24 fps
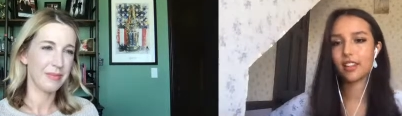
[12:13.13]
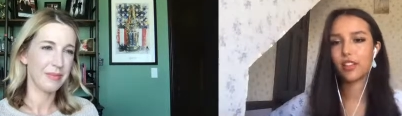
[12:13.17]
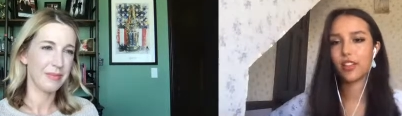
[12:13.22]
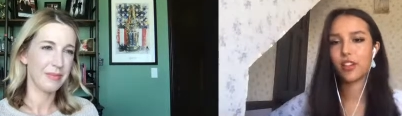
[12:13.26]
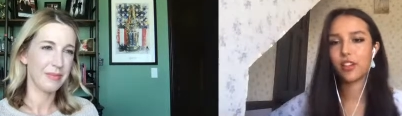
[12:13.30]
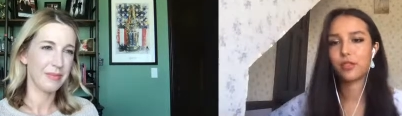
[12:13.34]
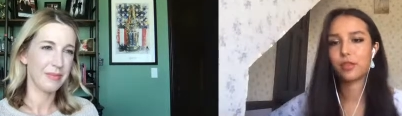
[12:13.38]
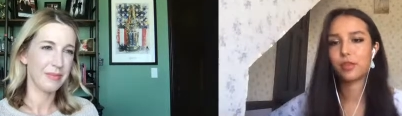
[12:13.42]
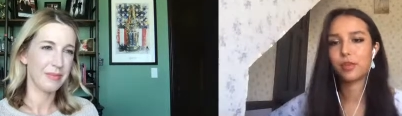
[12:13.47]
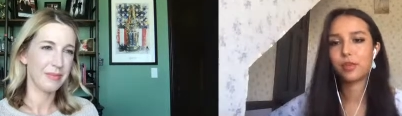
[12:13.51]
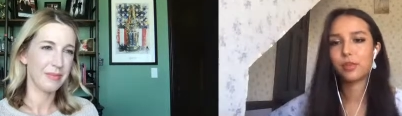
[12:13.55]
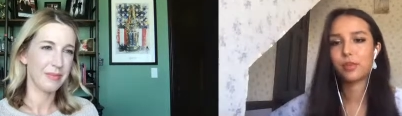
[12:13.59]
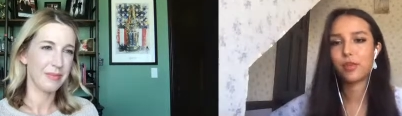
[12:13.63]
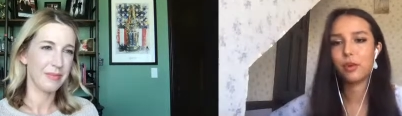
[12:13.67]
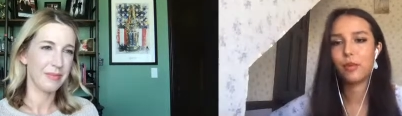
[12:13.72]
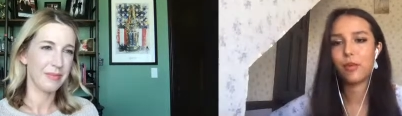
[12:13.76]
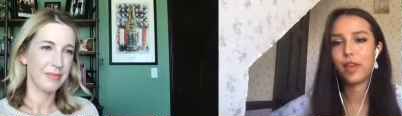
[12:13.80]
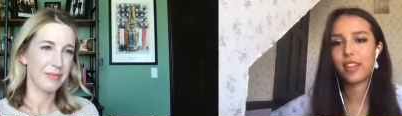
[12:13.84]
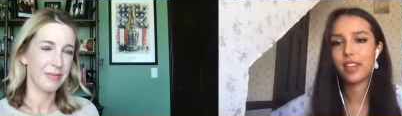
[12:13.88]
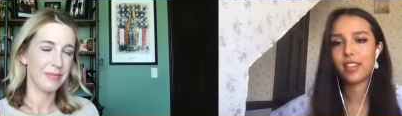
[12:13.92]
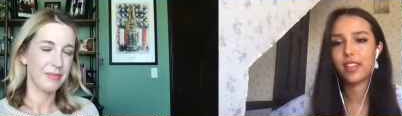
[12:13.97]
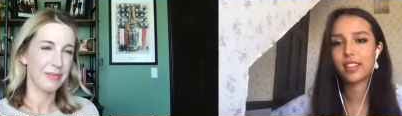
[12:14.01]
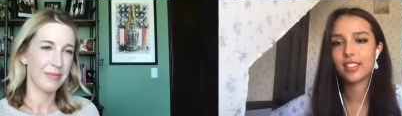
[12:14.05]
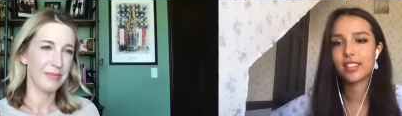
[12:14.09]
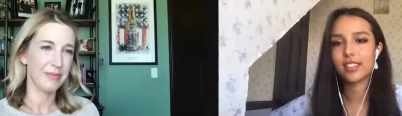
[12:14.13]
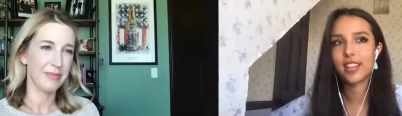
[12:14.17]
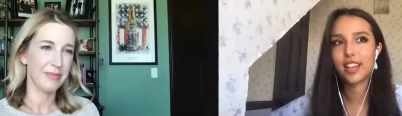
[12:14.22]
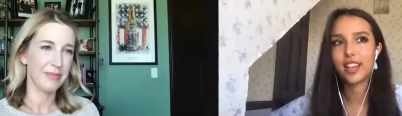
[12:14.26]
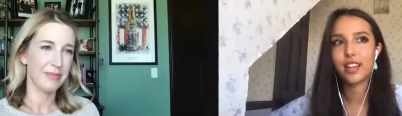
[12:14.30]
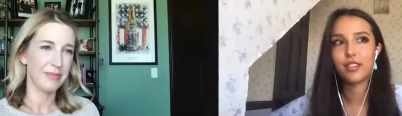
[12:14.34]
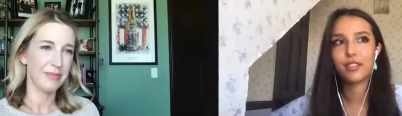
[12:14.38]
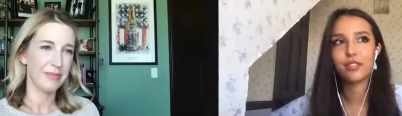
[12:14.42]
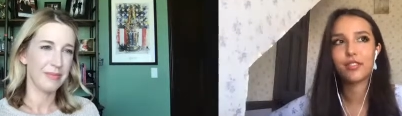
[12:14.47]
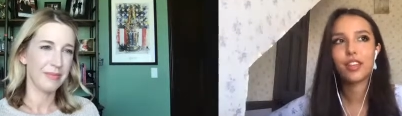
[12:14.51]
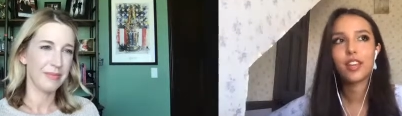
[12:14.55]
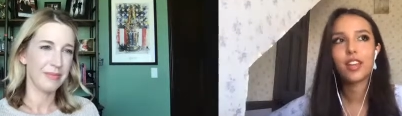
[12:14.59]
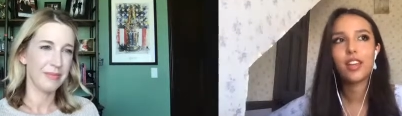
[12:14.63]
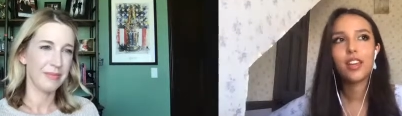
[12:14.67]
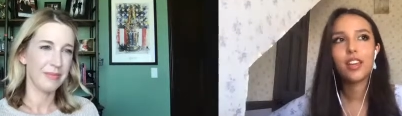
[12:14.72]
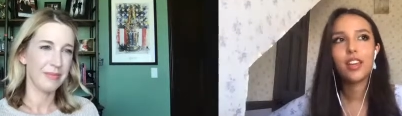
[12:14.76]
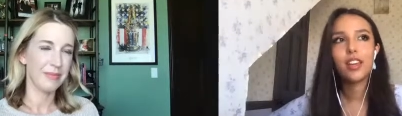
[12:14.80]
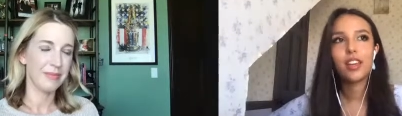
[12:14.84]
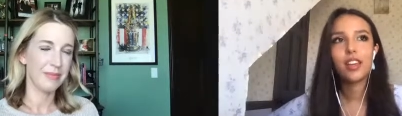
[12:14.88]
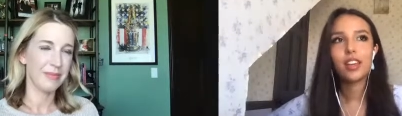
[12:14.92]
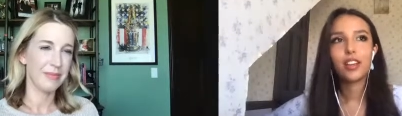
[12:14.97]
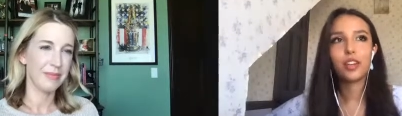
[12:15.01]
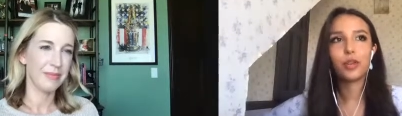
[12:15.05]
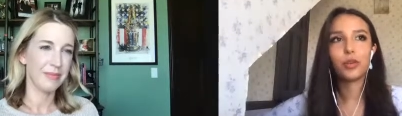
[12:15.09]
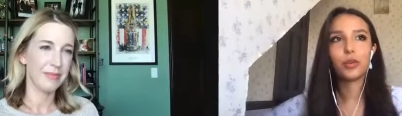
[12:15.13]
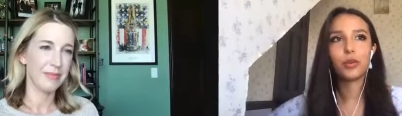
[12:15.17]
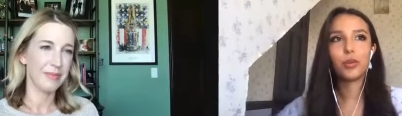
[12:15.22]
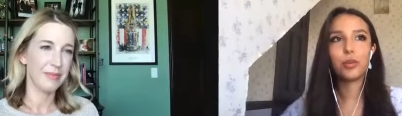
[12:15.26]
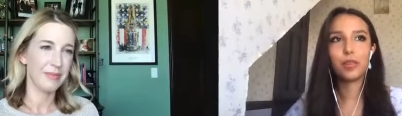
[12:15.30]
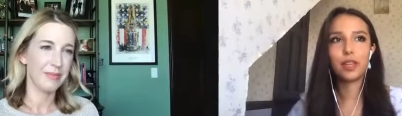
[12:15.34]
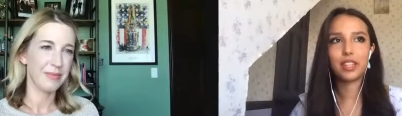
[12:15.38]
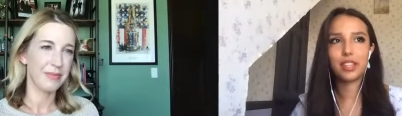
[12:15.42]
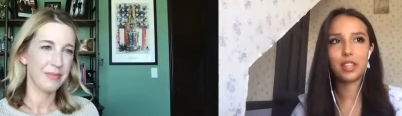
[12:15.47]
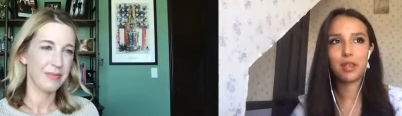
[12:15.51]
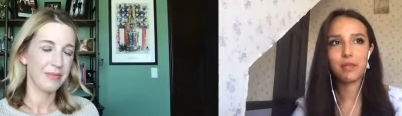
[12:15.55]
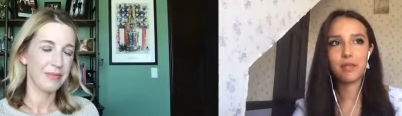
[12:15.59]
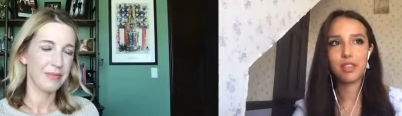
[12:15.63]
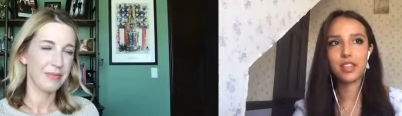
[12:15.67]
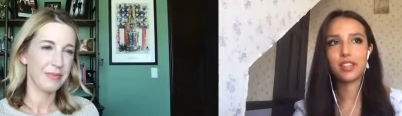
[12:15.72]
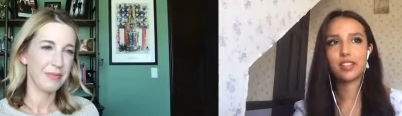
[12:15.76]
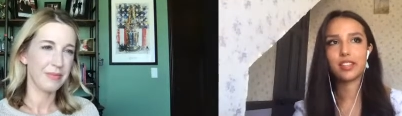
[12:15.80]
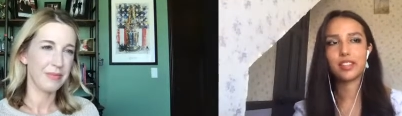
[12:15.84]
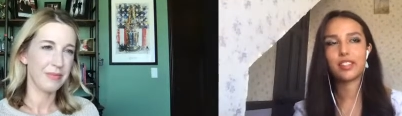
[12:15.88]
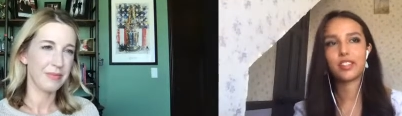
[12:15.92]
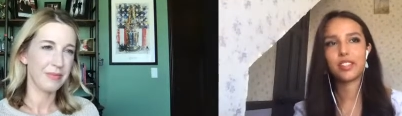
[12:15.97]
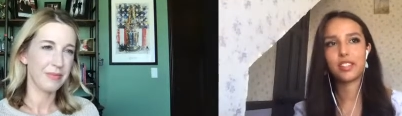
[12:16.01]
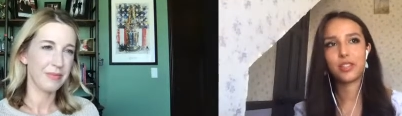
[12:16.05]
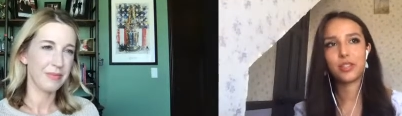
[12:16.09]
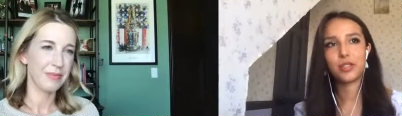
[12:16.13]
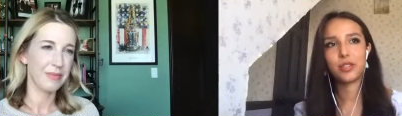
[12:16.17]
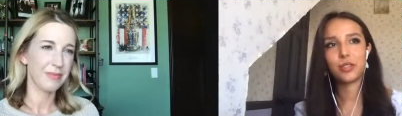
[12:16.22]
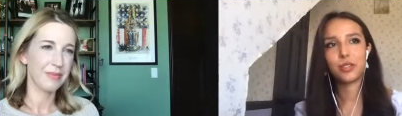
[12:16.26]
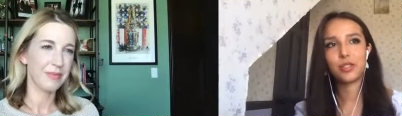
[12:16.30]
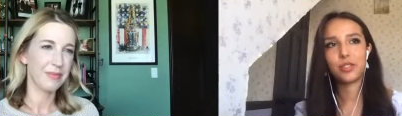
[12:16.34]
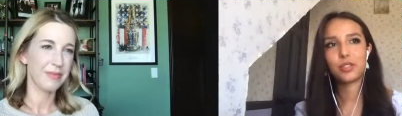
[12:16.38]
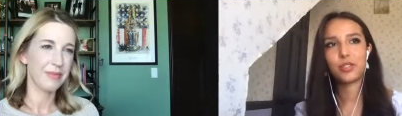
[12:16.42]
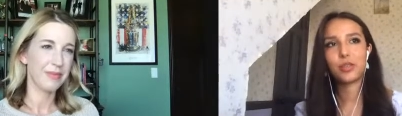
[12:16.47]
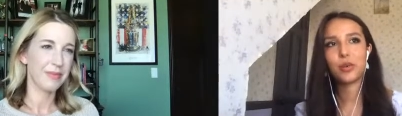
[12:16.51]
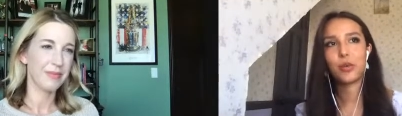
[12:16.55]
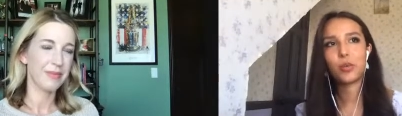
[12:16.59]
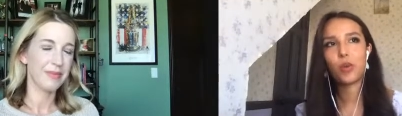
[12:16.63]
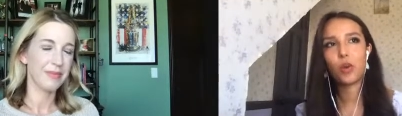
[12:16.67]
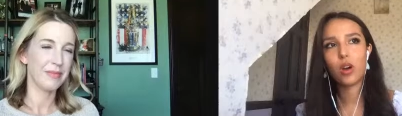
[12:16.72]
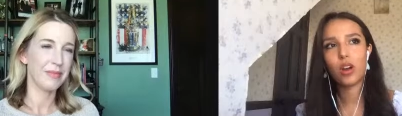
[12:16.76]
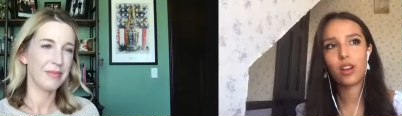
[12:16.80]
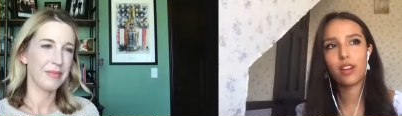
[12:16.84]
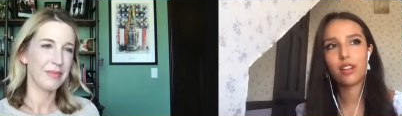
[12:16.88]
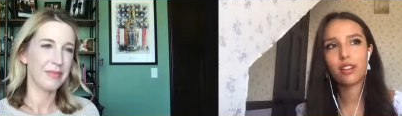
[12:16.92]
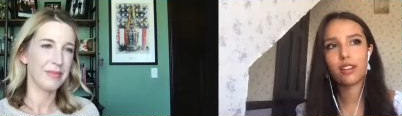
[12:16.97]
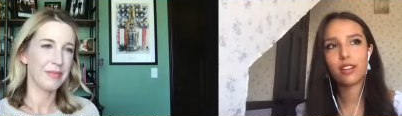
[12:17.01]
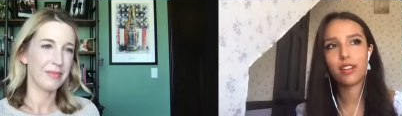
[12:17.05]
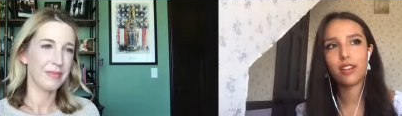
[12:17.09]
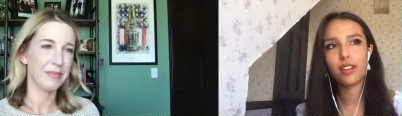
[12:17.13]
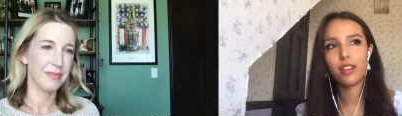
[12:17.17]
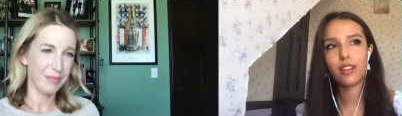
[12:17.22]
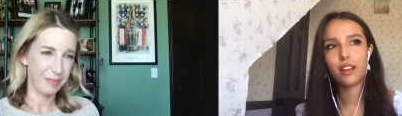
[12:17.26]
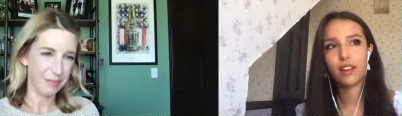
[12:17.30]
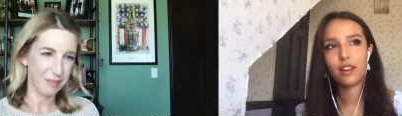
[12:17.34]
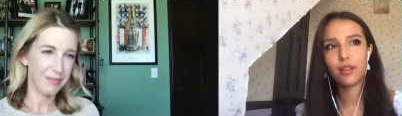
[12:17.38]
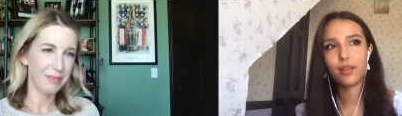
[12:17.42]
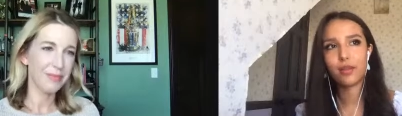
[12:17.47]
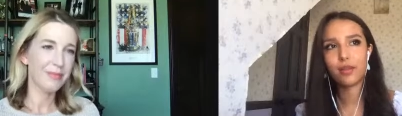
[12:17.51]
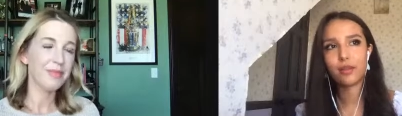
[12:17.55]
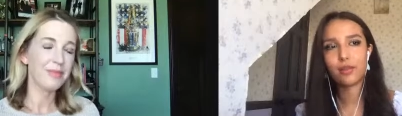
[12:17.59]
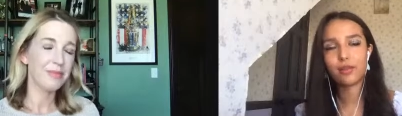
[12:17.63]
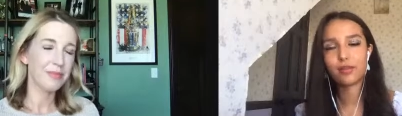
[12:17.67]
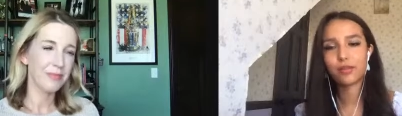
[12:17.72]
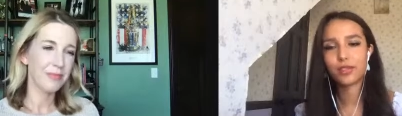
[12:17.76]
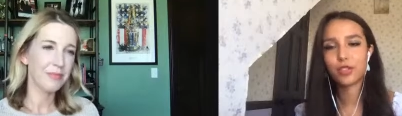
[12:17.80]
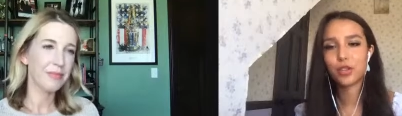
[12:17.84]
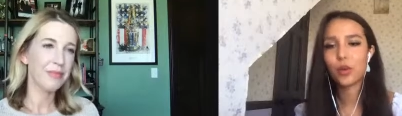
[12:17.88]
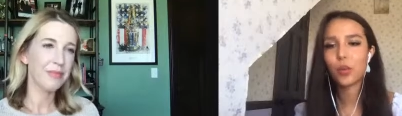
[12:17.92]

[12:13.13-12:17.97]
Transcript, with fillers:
Speaker 1: a lot of people make is kind of grouping them into to one um,